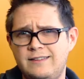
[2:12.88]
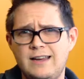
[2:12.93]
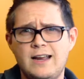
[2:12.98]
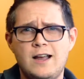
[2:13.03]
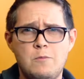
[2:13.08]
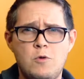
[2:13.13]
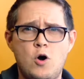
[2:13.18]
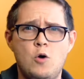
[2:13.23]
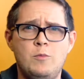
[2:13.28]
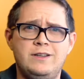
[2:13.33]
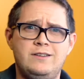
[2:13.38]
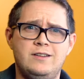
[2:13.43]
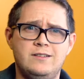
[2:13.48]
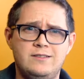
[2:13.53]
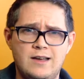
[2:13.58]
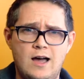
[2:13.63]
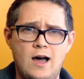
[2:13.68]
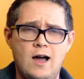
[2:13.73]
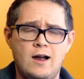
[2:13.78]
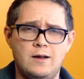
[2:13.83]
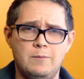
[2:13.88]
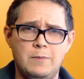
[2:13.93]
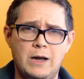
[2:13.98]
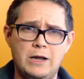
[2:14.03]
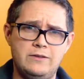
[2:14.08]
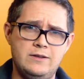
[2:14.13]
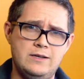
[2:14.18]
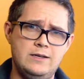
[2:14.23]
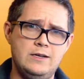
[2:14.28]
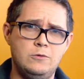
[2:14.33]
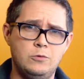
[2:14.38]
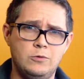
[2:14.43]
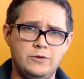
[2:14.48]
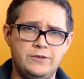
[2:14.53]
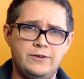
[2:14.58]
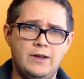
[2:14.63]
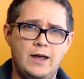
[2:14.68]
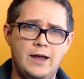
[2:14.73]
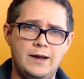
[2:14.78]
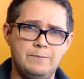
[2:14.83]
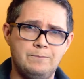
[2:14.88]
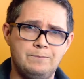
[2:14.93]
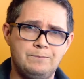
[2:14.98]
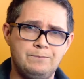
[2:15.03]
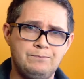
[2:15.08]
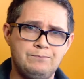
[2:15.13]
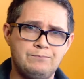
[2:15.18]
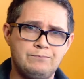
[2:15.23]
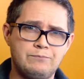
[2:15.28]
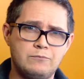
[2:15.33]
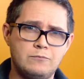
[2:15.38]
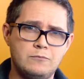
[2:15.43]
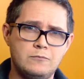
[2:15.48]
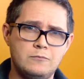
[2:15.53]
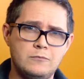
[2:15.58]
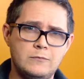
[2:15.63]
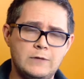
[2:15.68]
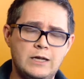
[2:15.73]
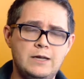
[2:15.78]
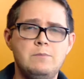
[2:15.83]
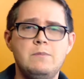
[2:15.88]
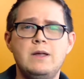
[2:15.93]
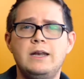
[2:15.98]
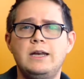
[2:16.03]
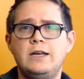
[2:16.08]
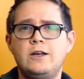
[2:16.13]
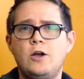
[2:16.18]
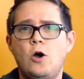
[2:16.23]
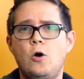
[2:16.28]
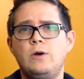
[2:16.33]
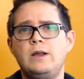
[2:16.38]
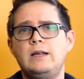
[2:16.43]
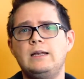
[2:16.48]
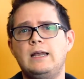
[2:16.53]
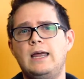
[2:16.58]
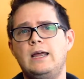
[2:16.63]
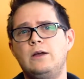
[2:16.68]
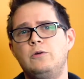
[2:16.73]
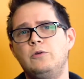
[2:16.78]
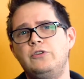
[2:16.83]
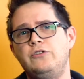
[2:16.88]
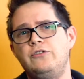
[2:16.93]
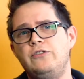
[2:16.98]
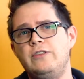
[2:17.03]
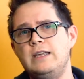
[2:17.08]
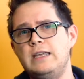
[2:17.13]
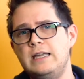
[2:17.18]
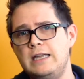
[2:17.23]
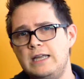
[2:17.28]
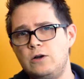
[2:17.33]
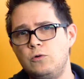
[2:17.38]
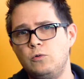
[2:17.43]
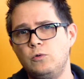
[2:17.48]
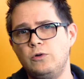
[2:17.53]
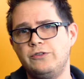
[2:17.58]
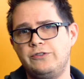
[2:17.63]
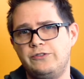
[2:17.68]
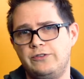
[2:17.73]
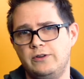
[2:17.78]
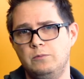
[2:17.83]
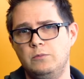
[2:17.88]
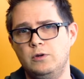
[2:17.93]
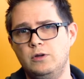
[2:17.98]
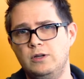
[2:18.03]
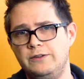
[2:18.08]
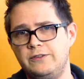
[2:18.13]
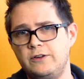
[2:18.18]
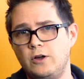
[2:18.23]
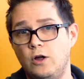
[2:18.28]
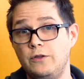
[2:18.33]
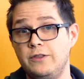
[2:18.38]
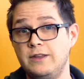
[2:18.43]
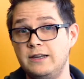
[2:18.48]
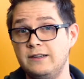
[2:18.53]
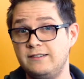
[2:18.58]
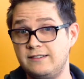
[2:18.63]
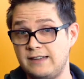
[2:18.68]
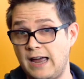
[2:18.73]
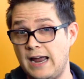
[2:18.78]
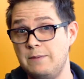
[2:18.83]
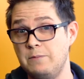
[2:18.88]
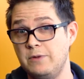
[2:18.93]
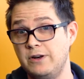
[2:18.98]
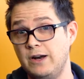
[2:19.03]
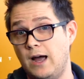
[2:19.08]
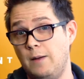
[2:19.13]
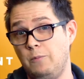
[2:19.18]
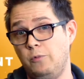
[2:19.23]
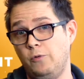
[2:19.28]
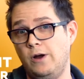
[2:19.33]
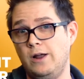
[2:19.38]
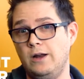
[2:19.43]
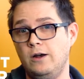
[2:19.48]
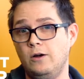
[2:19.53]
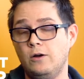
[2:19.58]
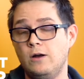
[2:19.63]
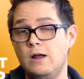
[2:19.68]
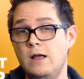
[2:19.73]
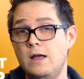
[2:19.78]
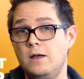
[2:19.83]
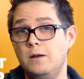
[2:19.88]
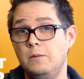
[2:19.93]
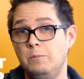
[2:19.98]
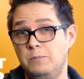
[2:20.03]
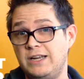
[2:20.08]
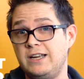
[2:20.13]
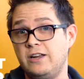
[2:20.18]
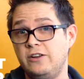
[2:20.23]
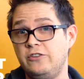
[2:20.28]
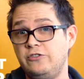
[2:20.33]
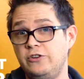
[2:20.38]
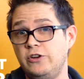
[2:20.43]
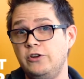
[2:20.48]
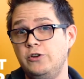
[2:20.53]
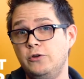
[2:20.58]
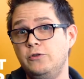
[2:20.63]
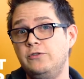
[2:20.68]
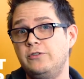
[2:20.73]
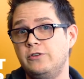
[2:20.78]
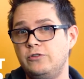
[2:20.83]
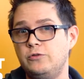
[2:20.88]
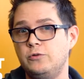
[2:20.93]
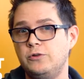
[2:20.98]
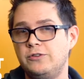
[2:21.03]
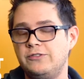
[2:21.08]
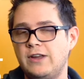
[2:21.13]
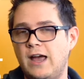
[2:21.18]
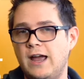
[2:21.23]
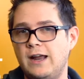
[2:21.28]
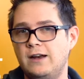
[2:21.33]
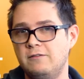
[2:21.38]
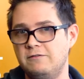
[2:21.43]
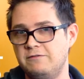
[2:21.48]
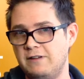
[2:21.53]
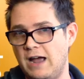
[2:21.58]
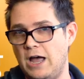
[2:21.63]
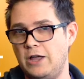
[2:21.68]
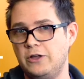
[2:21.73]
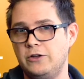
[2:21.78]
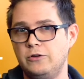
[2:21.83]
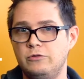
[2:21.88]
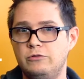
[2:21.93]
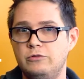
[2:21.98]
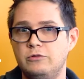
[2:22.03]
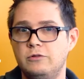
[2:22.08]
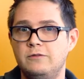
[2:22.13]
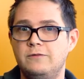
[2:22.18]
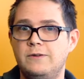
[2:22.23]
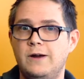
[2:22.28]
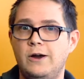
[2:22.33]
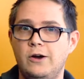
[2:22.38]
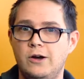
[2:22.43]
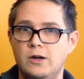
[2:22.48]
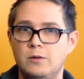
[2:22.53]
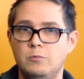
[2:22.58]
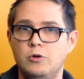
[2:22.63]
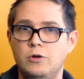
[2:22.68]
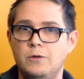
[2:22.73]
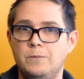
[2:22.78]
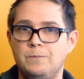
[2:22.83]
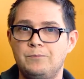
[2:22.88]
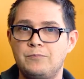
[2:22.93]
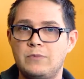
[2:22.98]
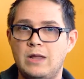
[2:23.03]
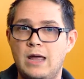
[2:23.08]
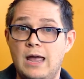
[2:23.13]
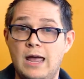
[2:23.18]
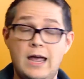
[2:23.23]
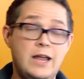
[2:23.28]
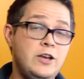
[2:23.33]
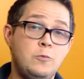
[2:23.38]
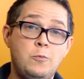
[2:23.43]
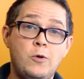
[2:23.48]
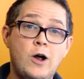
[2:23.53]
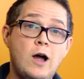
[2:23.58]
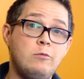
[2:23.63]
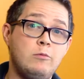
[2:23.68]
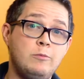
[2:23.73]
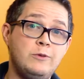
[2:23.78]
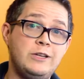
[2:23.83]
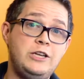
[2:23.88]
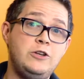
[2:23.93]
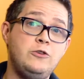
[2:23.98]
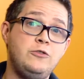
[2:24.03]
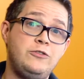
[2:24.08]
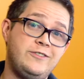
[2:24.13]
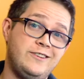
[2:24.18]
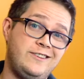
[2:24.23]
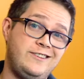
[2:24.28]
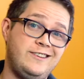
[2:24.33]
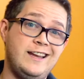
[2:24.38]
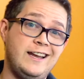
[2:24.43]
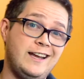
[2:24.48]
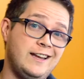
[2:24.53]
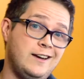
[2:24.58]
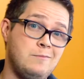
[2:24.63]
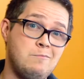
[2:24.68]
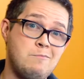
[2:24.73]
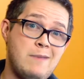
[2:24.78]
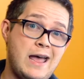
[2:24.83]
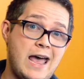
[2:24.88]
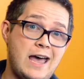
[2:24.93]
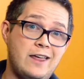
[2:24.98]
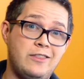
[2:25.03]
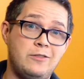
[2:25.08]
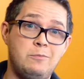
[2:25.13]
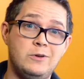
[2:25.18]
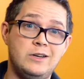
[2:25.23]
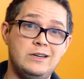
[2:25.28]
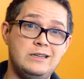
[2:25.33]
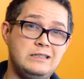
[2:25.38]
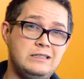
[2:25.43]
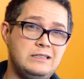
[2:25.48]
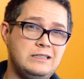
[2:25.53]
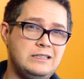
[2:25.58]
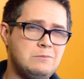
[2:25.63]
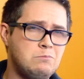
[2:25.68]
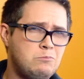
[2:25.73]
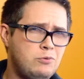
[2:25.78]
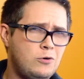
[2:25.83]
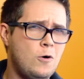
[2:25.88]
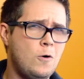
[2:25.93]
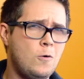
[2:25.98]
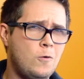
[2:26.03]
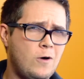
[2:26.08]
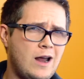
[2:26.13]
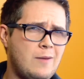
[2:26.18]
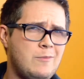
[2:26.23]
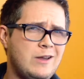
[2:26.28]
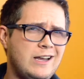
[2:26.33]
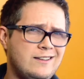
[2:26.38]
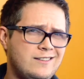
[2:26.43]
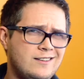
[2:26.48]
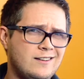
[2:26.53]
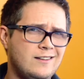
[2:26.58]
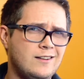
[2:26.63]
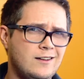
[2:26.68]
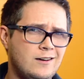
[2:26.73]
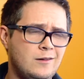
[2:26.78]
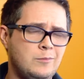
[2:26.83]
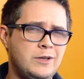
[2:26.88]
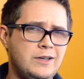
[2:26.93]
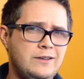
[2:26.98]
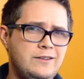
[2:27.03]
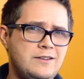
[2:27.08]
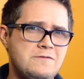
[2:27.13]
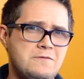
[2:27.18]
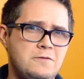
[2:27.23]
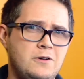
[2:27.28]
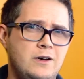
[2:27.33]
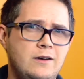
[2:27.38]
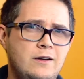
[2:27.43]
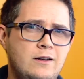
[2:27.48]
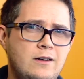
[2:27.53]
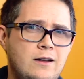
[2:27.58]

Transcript: take a moment to talk about the equal sign. In many coding language, the equal symbol is called the assignment operator because you use it to assign a value to a variable. And you're probably used to seeing it in math, but in programming, it's a little bit different.